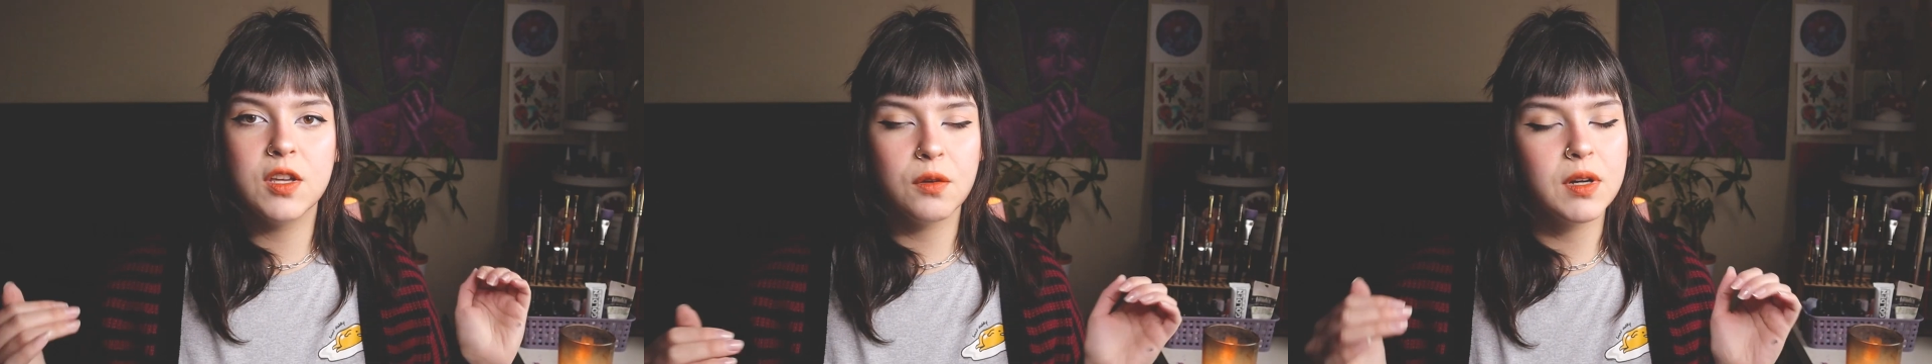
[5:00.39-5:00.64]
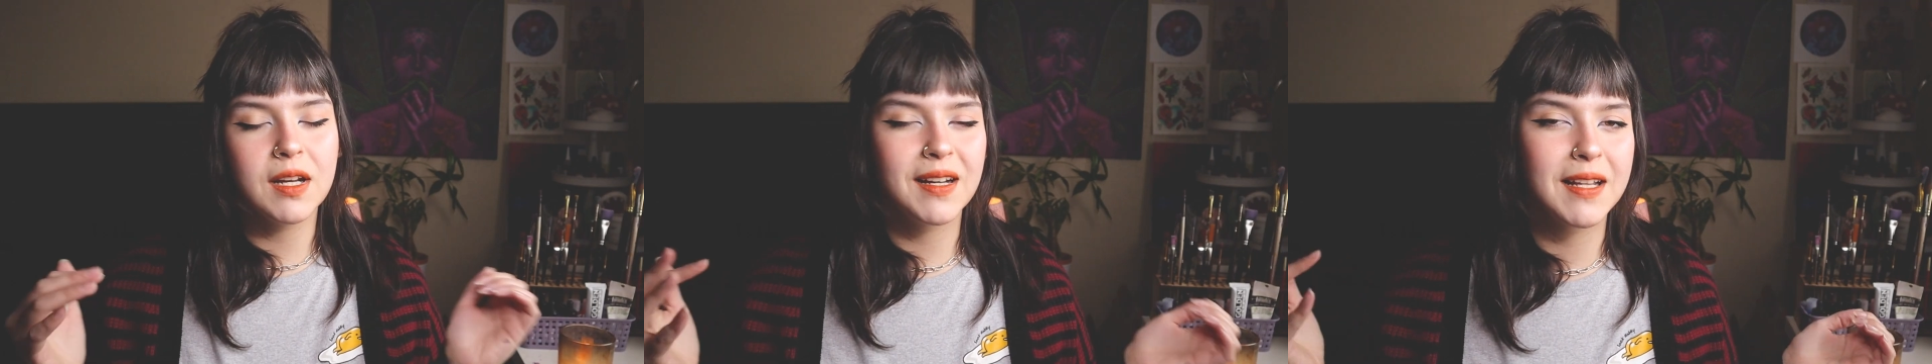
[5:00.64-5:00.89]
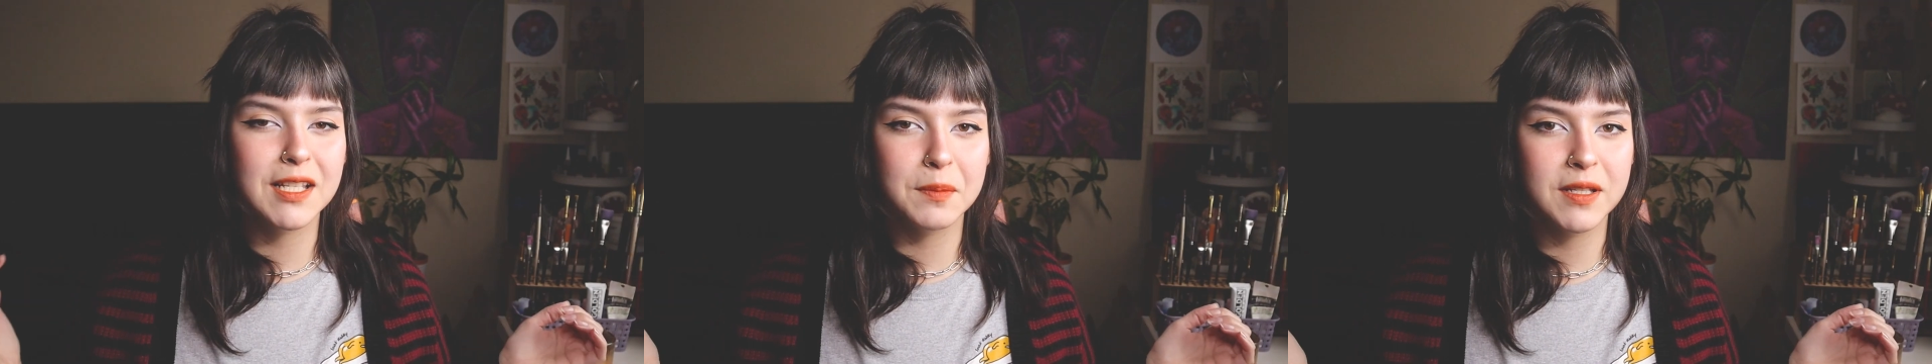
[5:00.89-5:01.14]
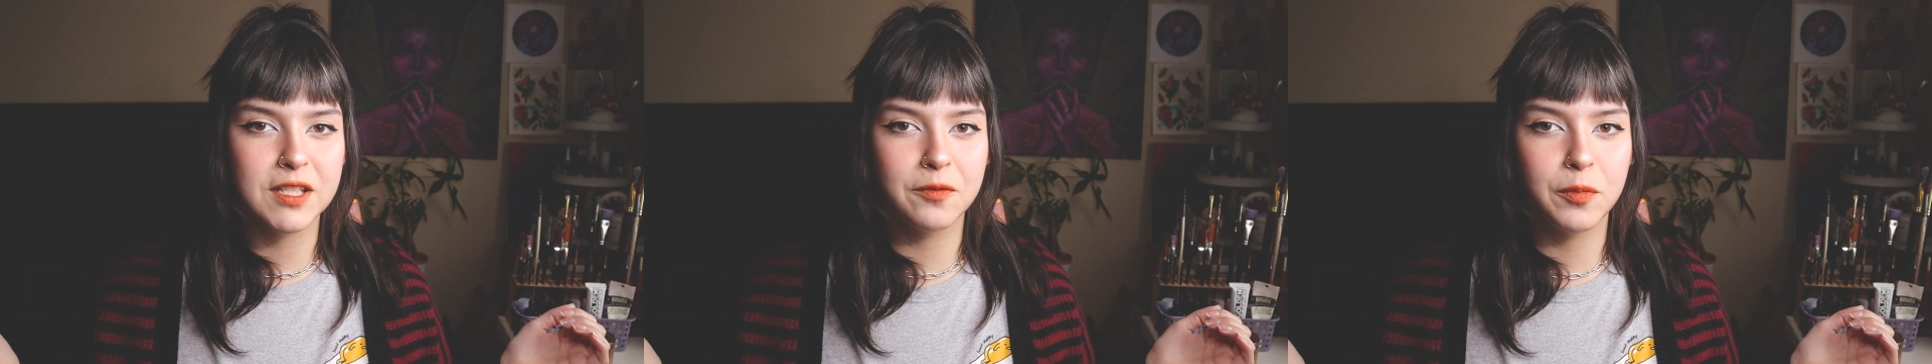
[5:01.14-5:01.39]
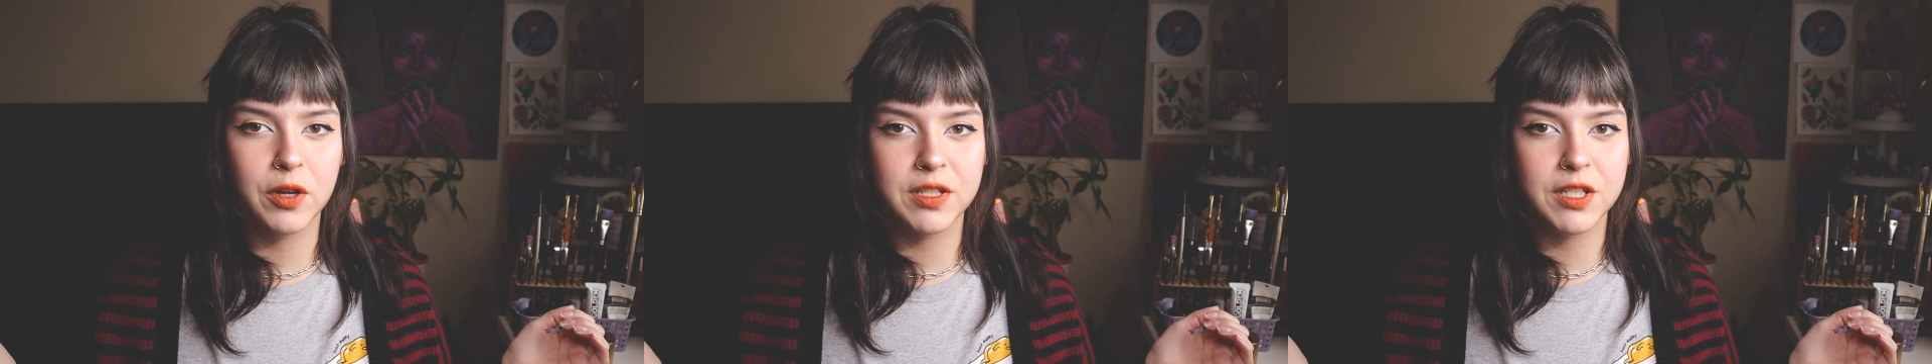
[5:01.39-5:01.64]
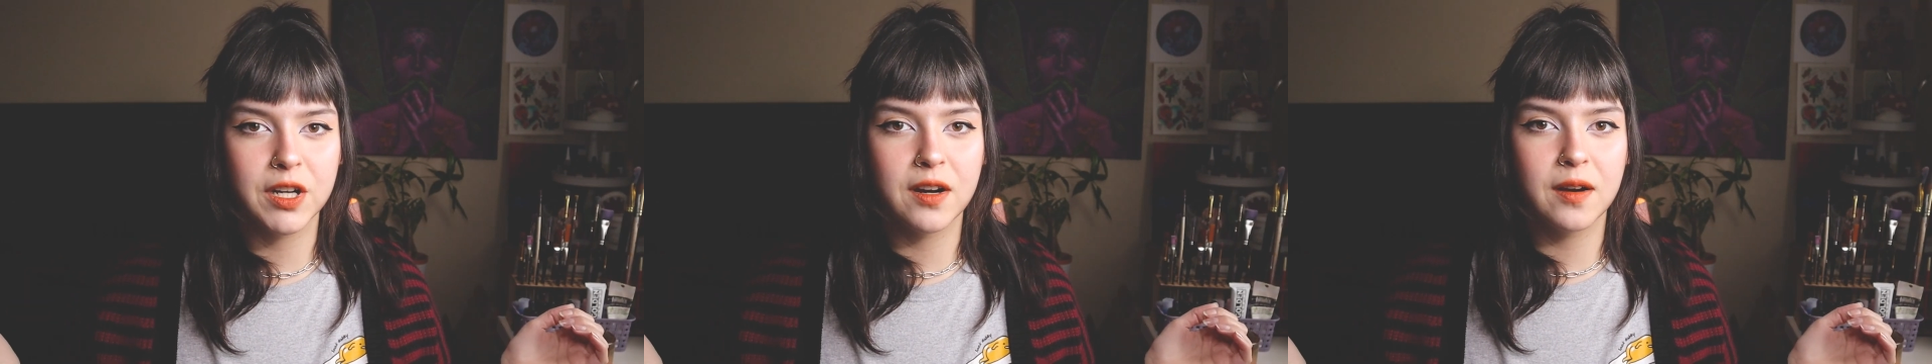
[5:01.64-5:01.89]
You don't need an expensive
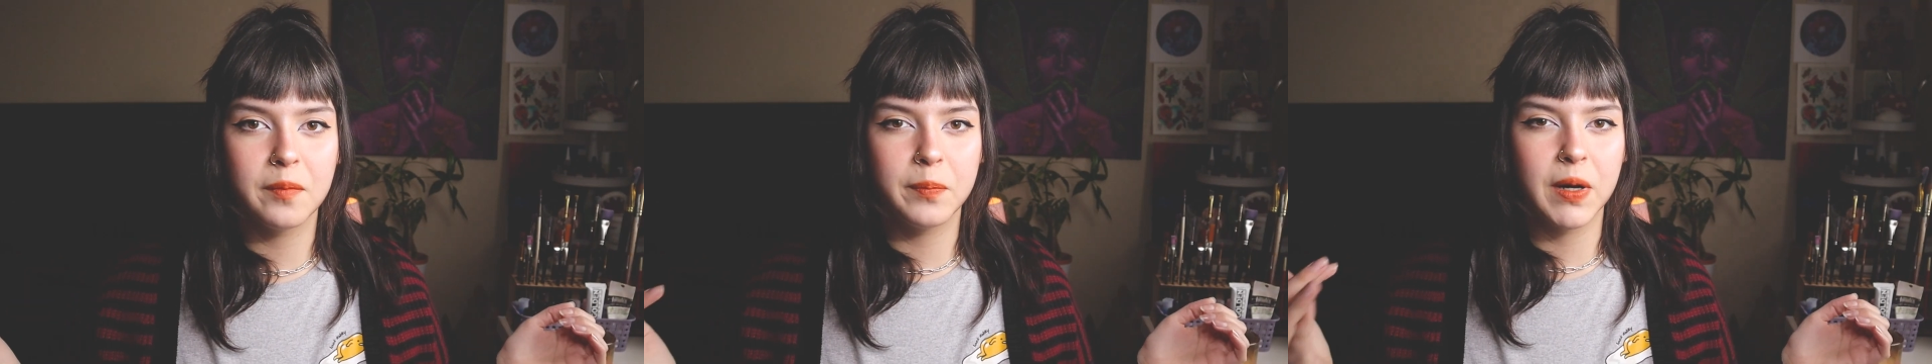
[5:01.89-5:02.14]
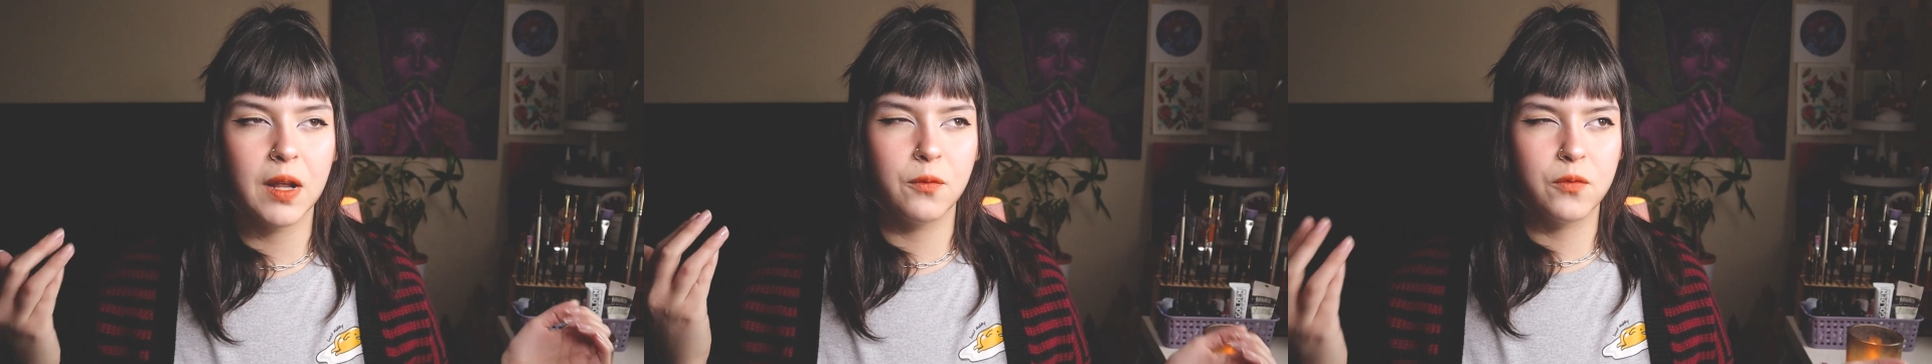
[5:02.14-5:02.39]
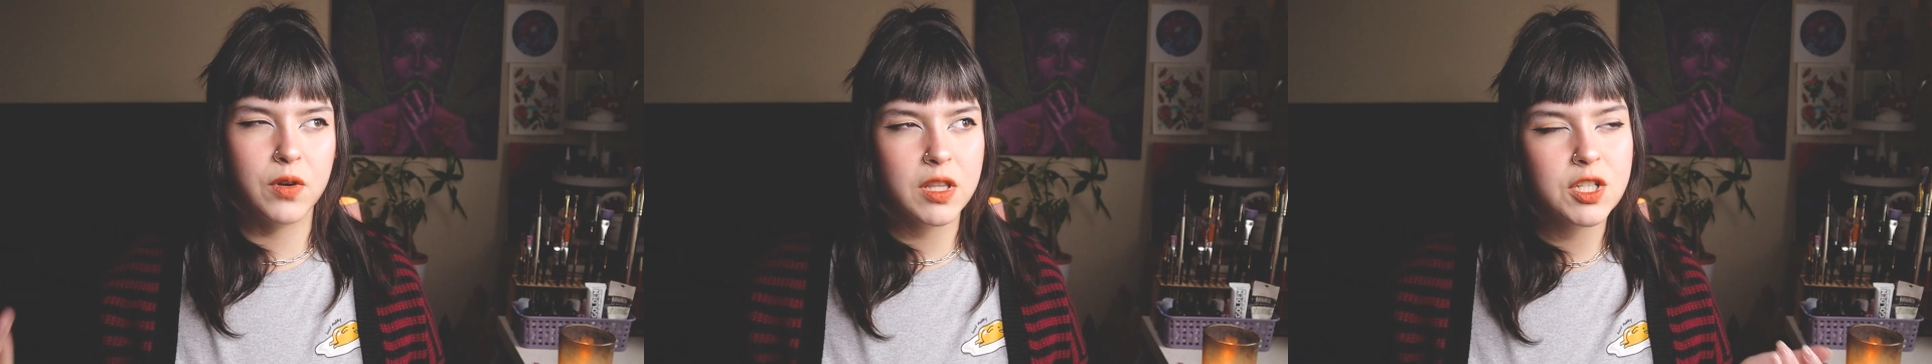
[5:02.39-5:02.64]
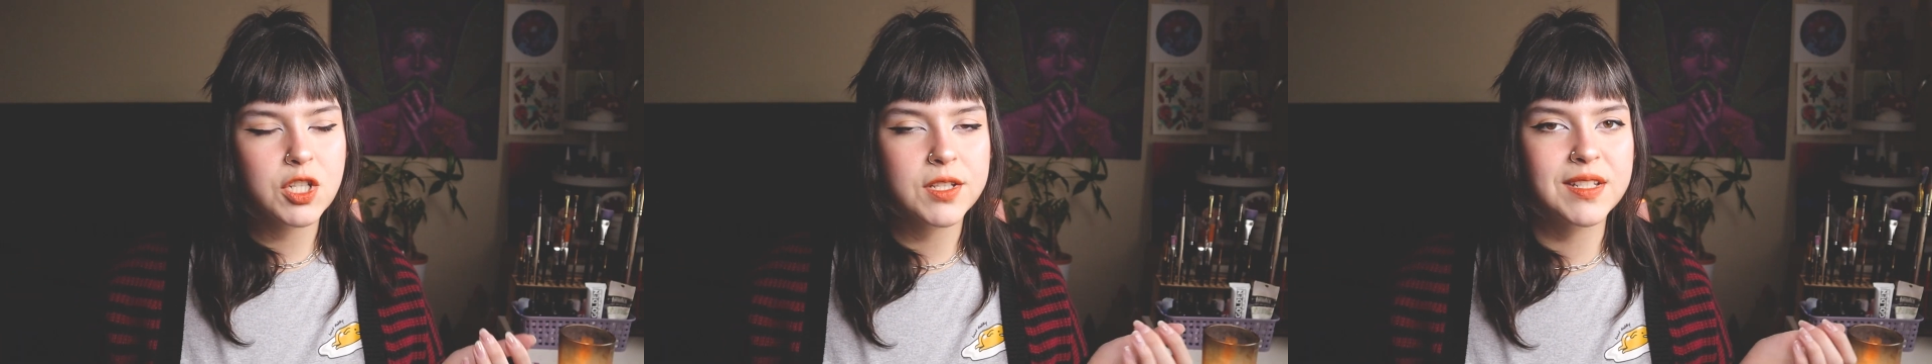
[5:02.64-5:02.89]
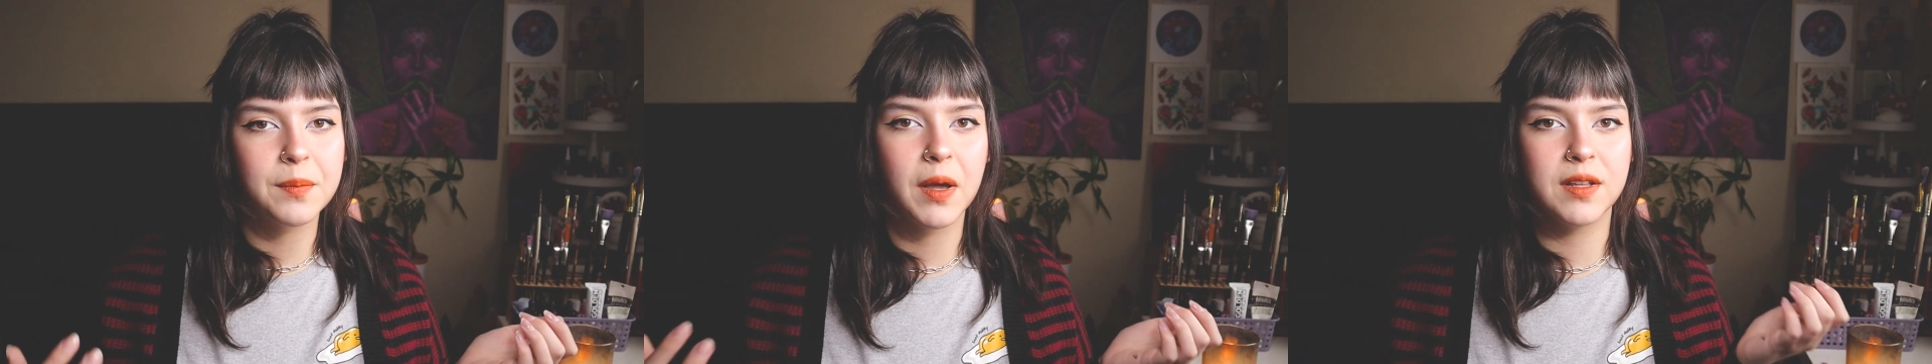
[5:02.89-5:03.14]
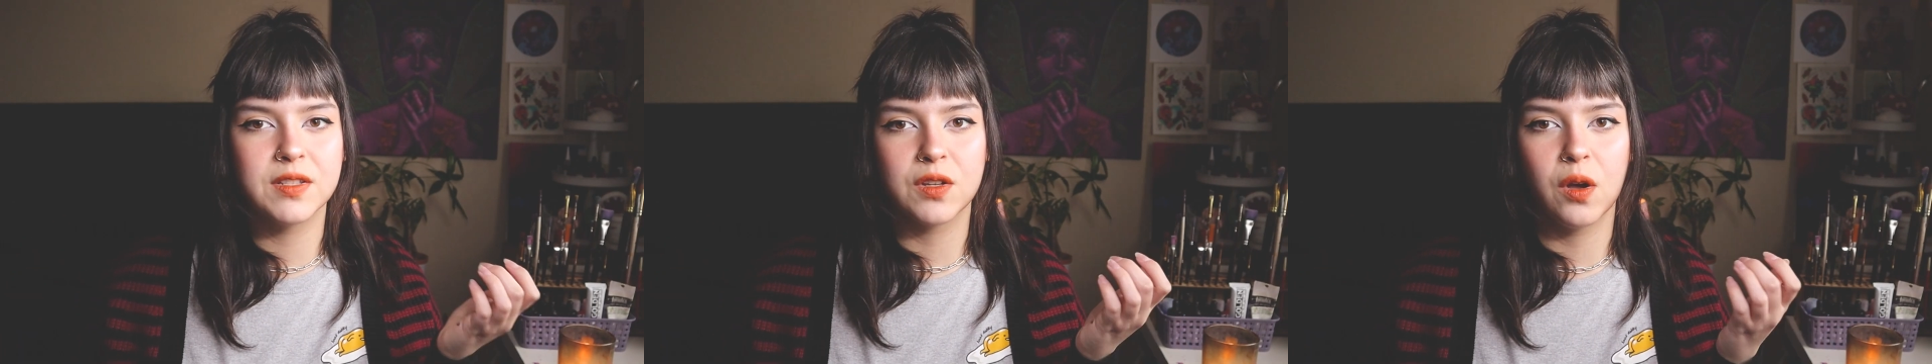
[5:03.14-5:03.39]
printer, but it really just
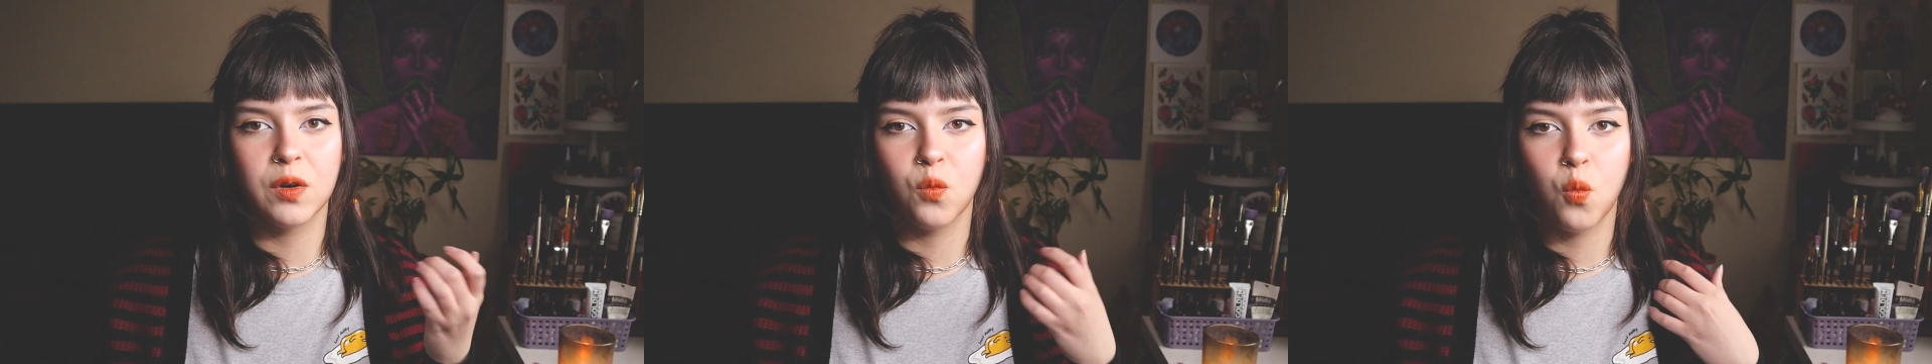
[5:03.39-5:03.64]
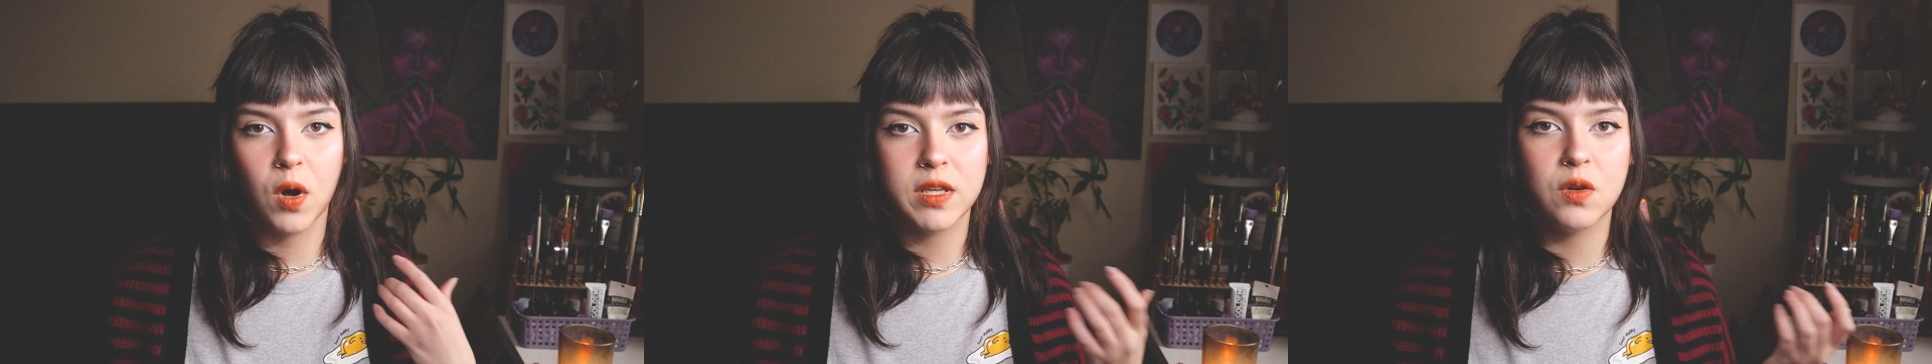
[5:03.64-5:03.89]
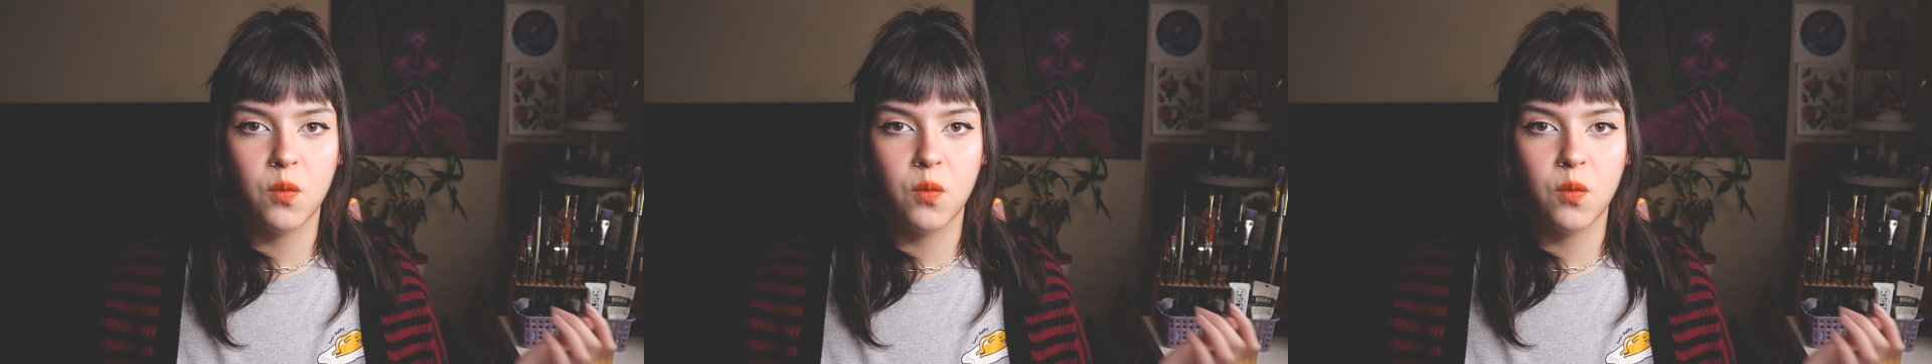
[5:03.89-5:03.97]
depends on what you